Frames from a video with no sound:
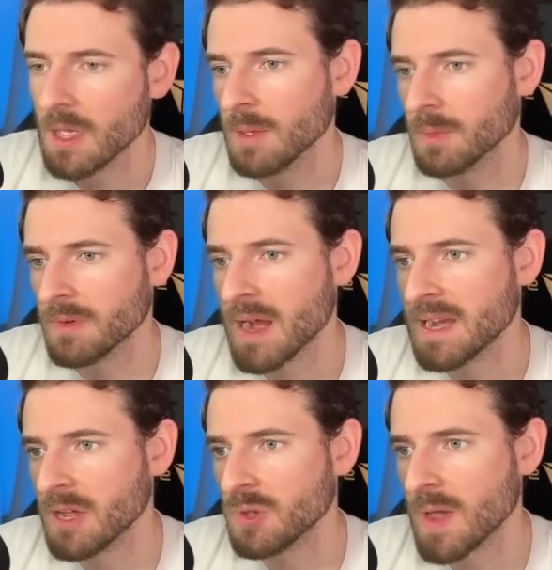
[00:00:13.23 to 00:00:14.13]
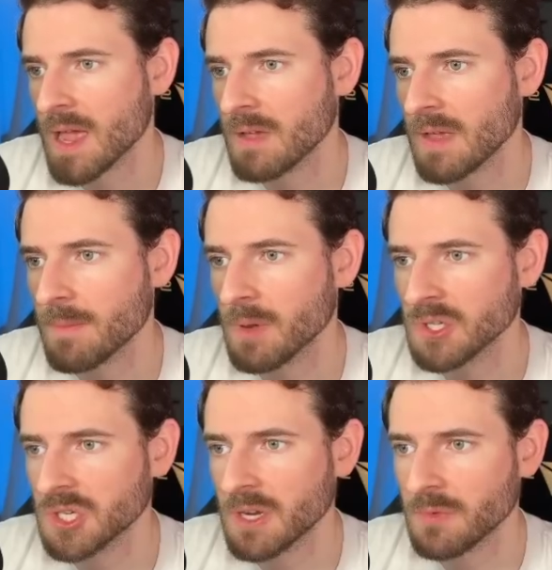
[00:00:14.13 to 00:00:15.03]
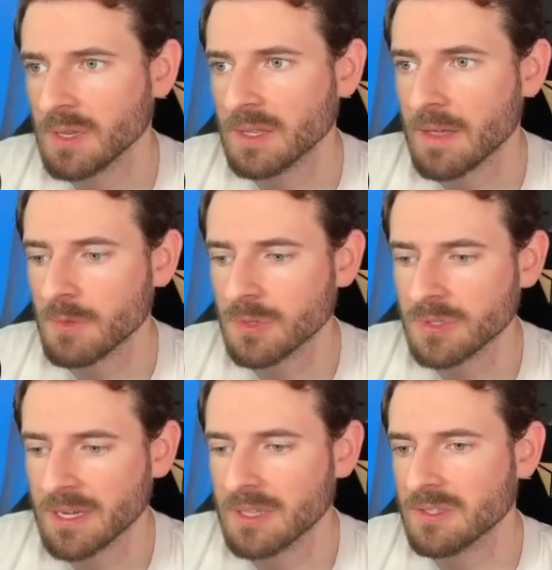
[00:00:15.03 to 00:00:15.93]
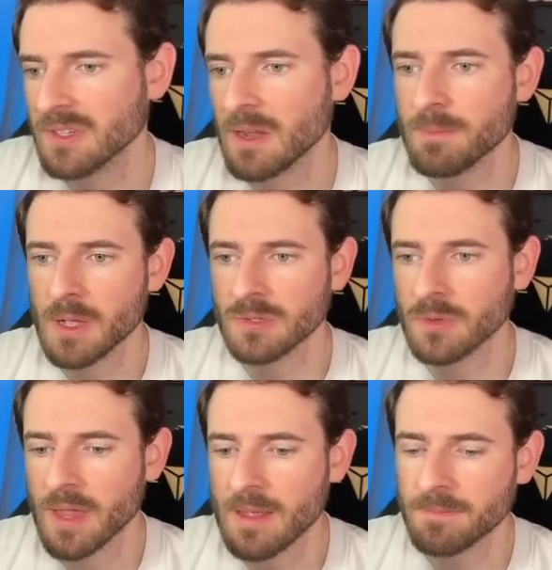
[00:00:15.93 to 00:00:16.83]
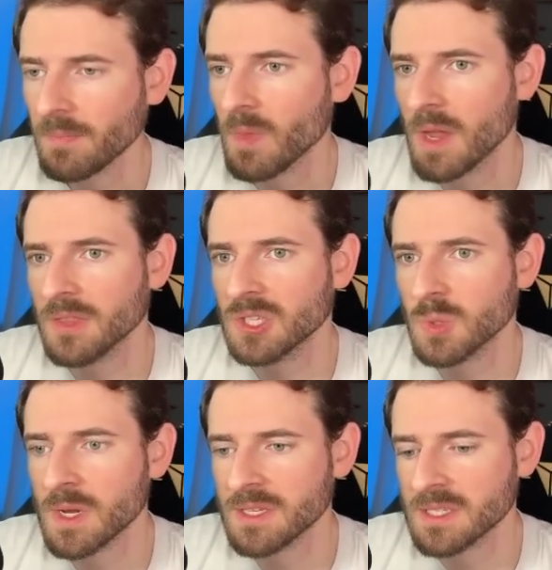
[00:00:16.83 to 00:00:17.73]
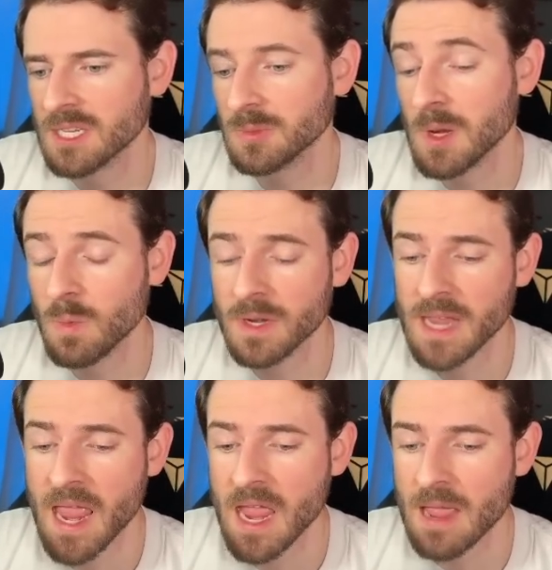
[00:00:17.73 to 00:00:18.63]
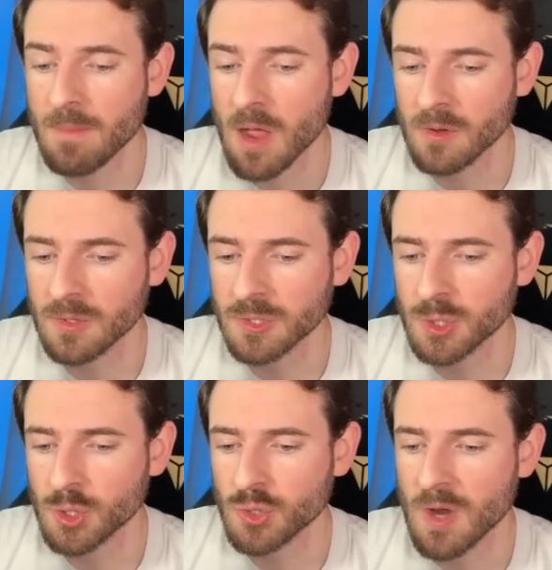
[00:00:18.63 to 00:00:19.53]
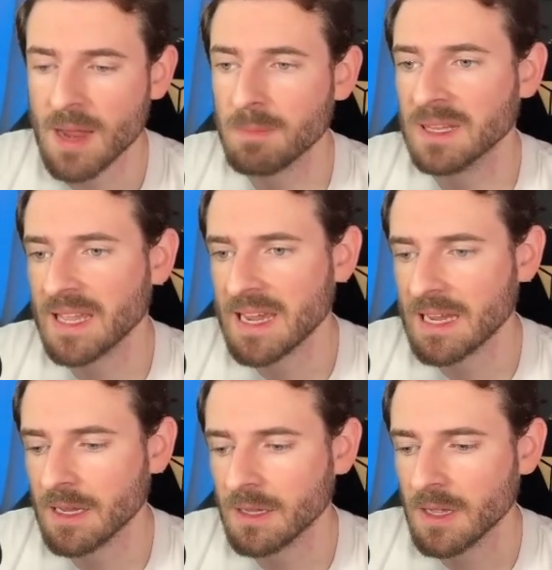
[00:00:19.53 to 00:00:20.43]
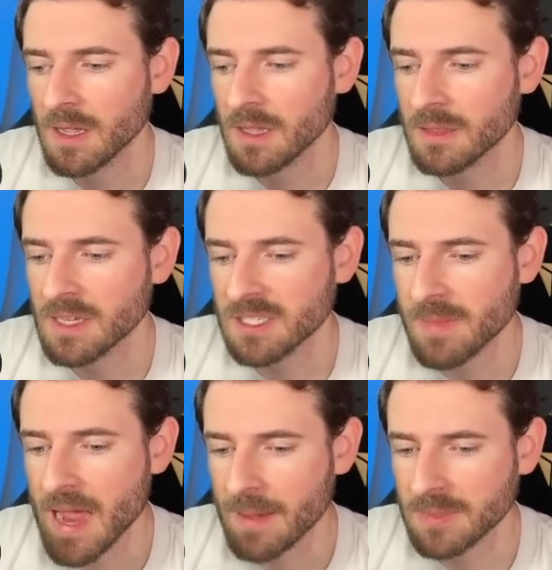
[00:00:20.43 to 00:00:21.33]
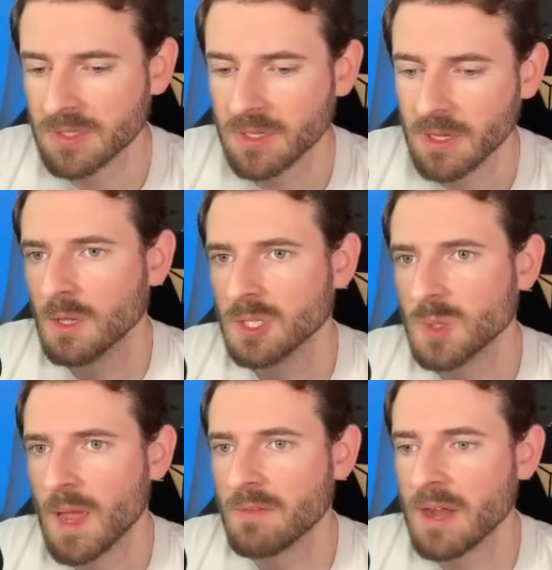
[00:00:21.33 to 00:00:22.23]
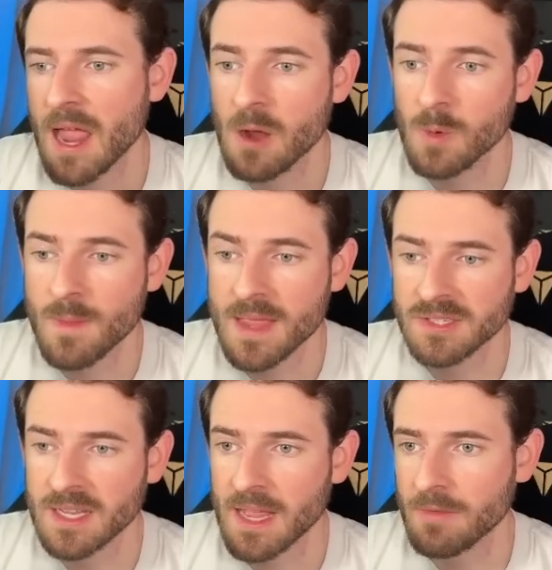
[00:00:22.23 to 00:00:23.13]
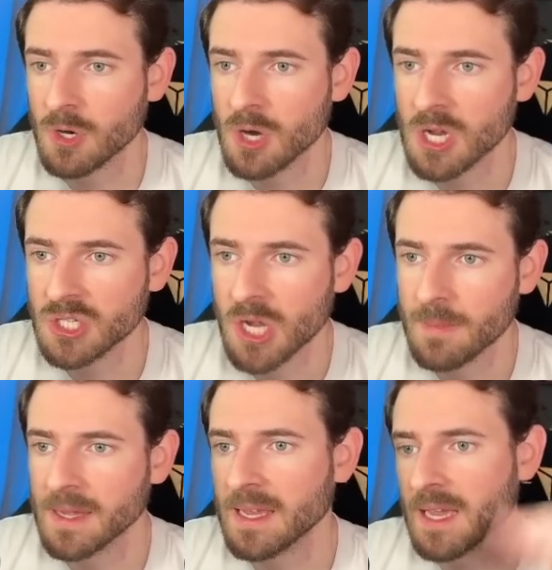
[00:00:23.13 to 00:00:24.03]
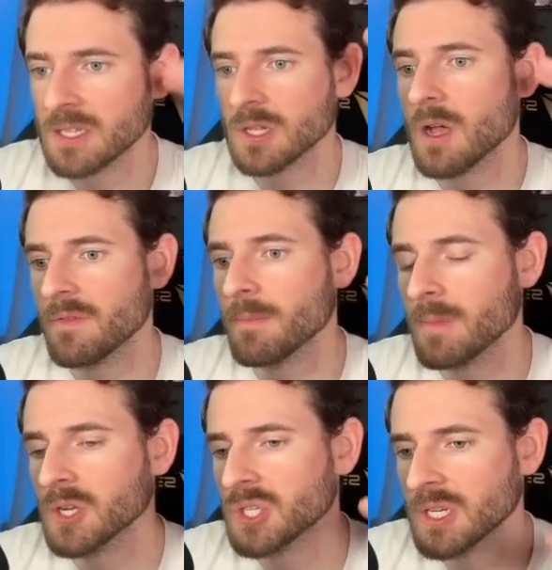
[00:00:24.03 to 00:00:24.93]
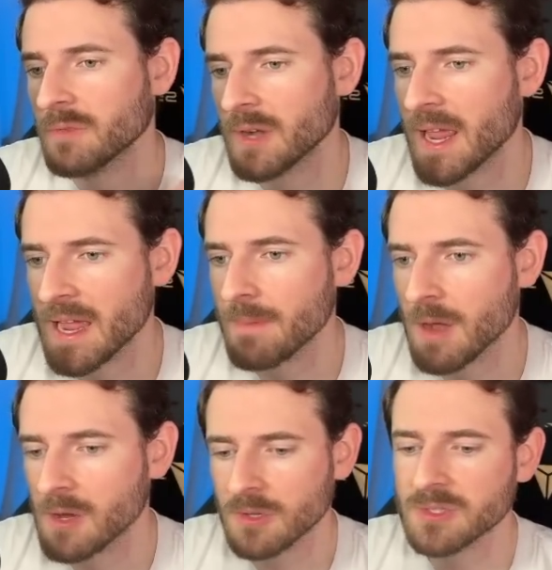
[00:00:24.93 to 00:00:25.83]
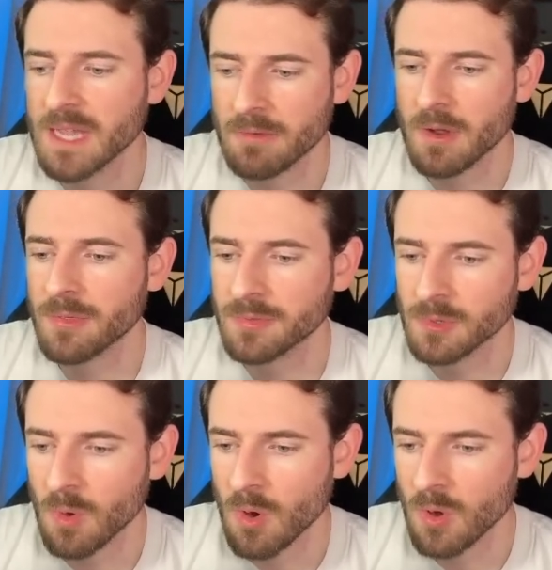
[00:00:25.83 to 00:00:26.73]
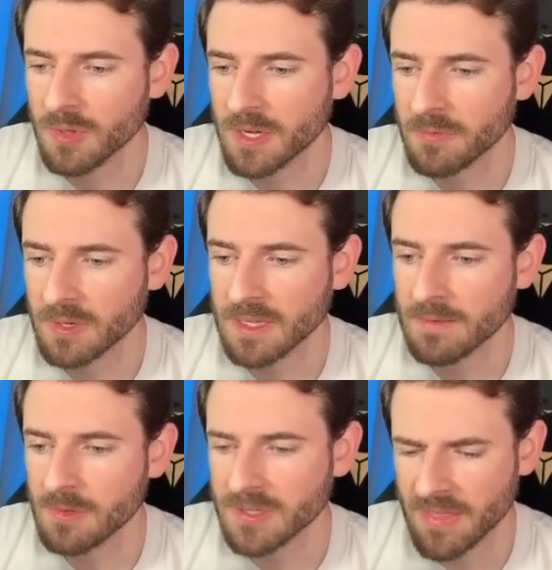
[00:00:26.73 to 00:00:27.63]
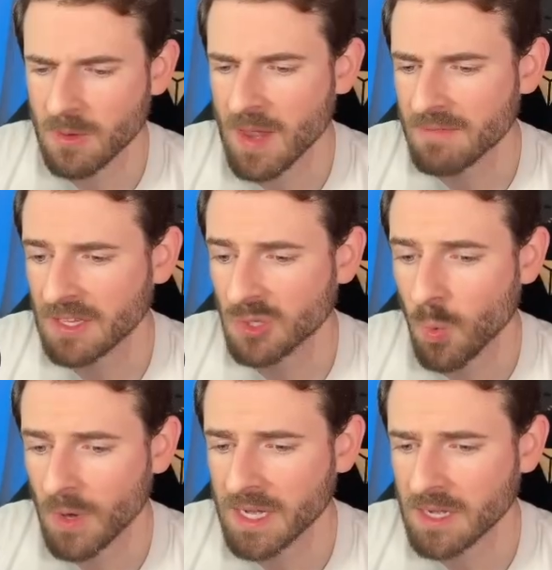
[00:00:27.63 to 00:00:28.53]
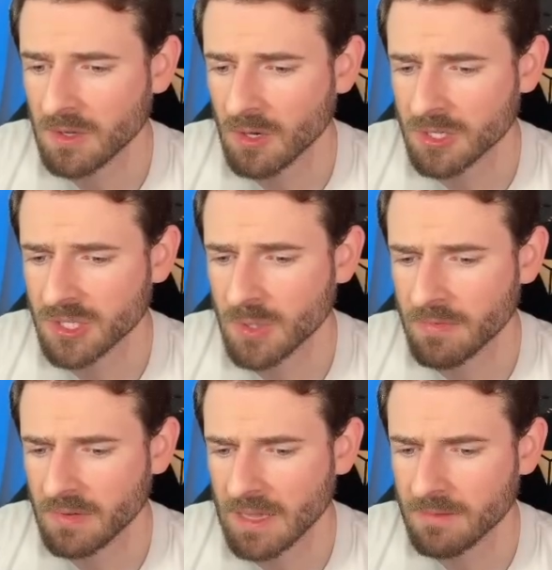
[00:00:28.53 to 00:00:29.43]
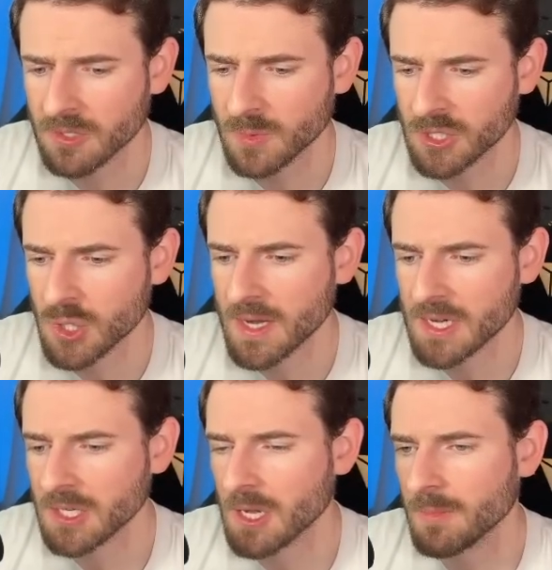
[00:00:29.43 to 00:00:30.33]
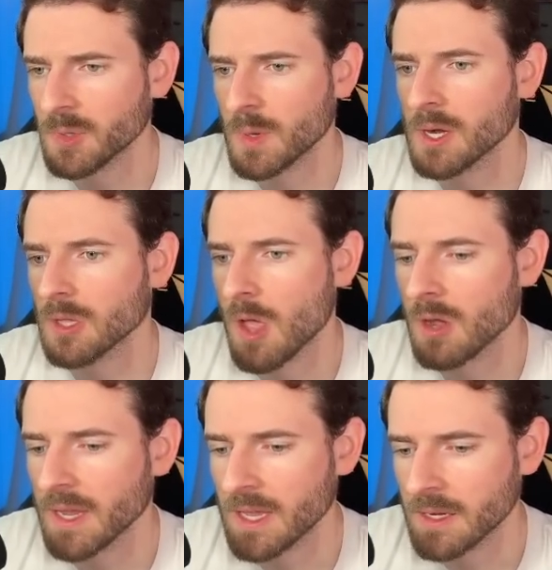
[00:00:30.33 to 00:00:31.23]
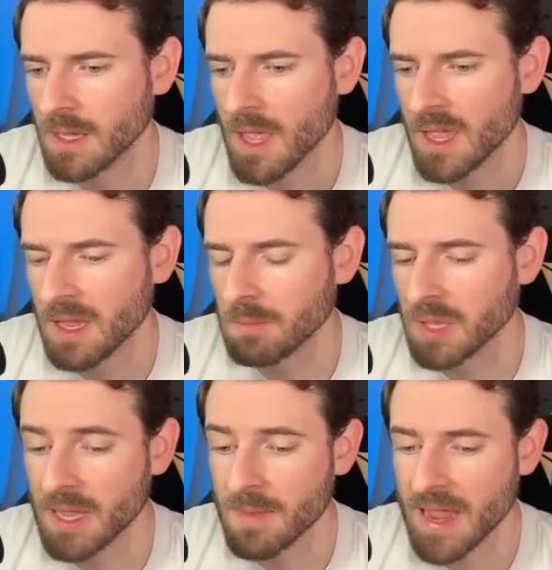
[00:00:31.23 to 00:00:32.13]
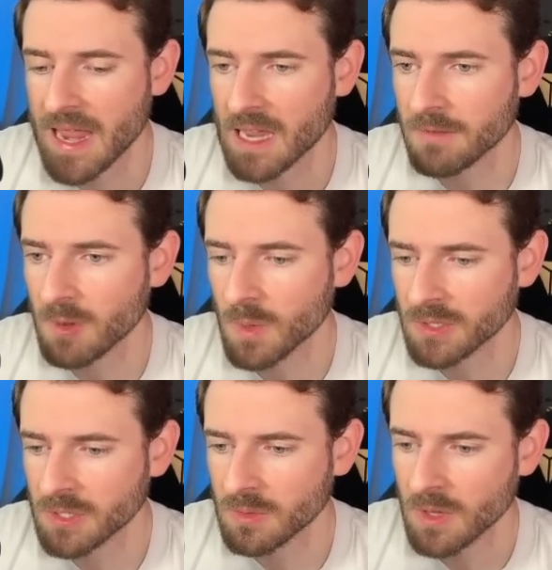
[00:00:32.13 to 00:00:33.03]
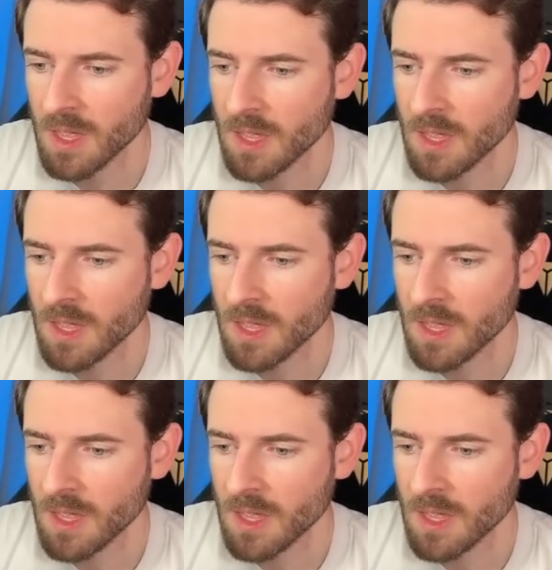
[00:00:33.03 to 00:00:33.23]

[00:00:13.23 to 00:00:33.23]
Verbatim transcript: But right now, you have a bunch of different levels, right? This is like a puzzle game. And the twist is we want AI models to try playing these maps. So every hour we basically have a cron job that kicks off a bunch of different AI models. They run through all the different levels. I think we have like 20 or so different levels, which you can actually come through here, log in and play by hand if you want to.